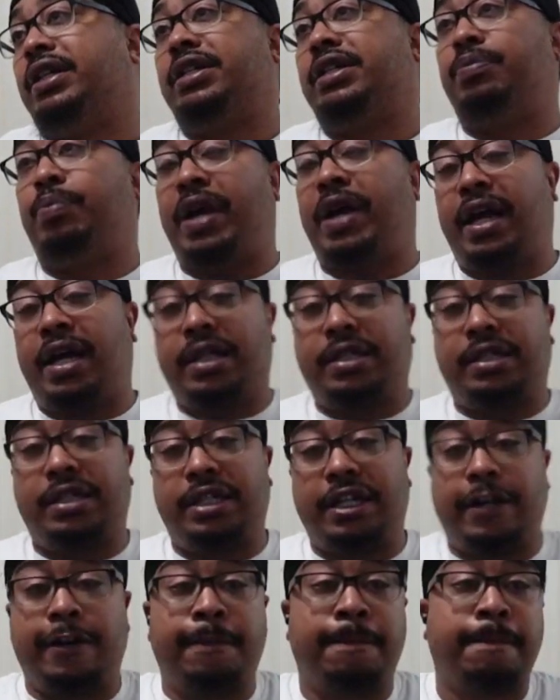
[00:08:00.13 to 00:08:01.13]
spazzing
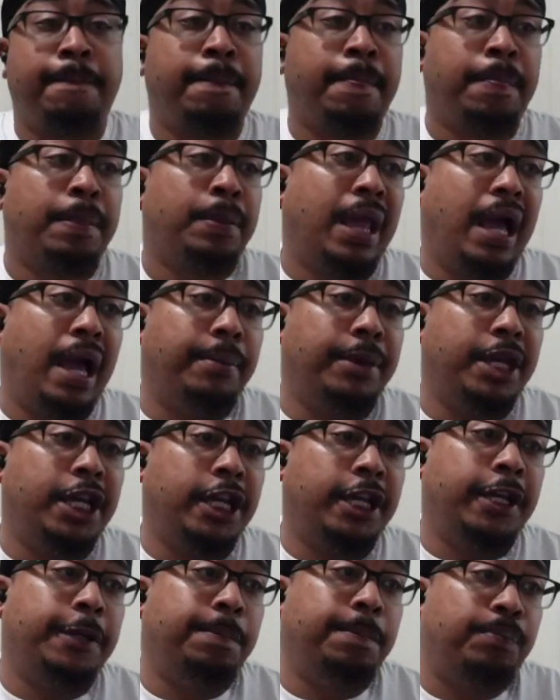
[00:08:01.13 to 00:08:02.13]
out? I
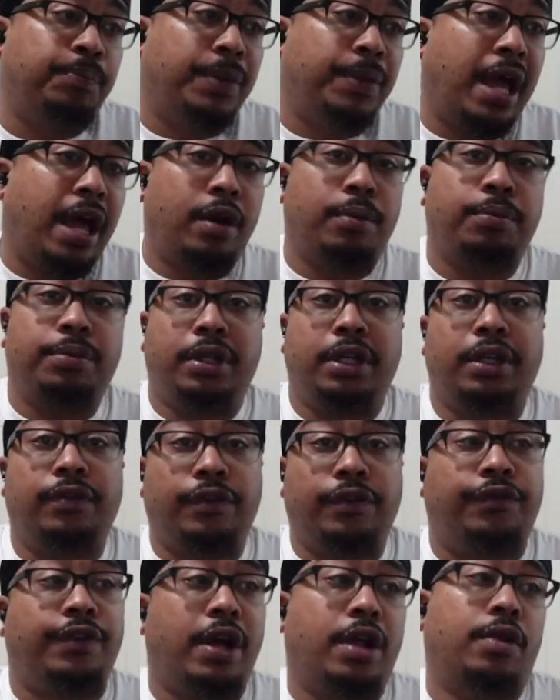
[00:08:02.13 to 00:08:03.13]
mean, I don't believe in
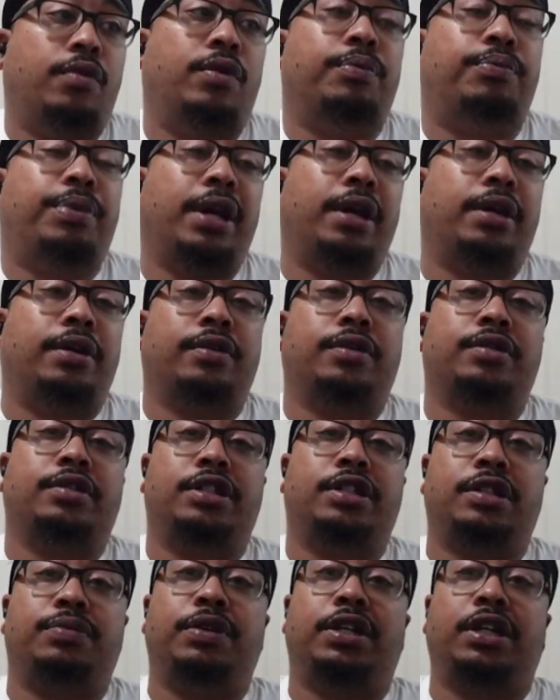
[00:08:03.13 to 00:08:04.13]
following panderers just
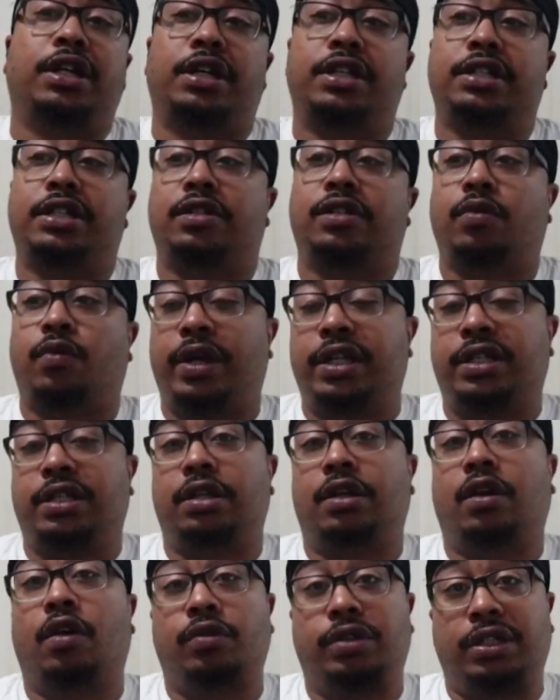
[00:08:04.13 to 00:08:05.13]
because it's a waste of
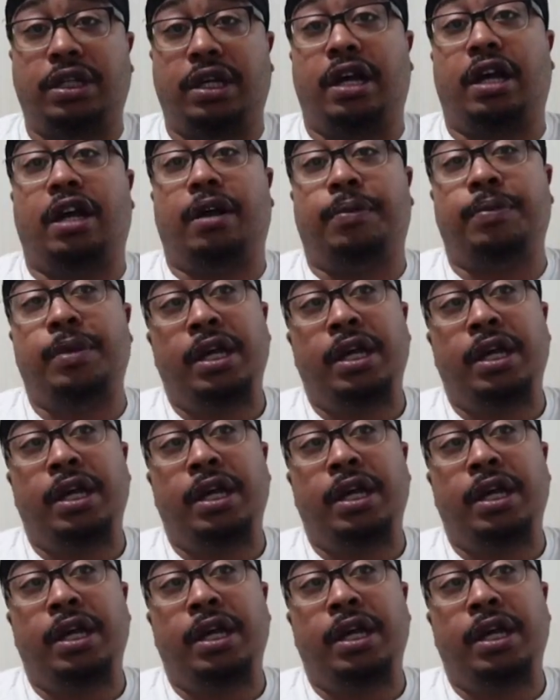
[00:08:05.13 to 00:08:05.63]
your time.